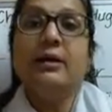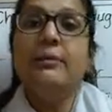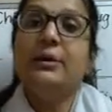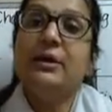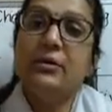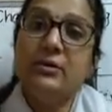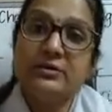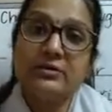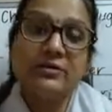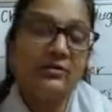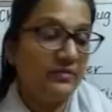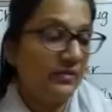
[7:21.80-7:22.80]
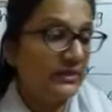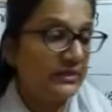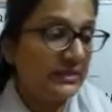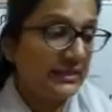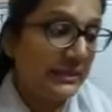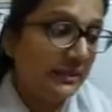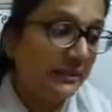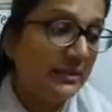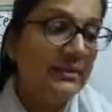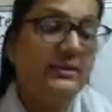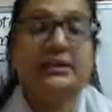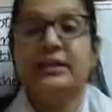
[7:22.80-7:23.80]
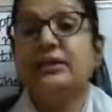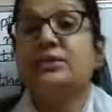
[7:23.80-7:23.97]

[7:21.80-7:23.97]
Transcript: Because of its ability,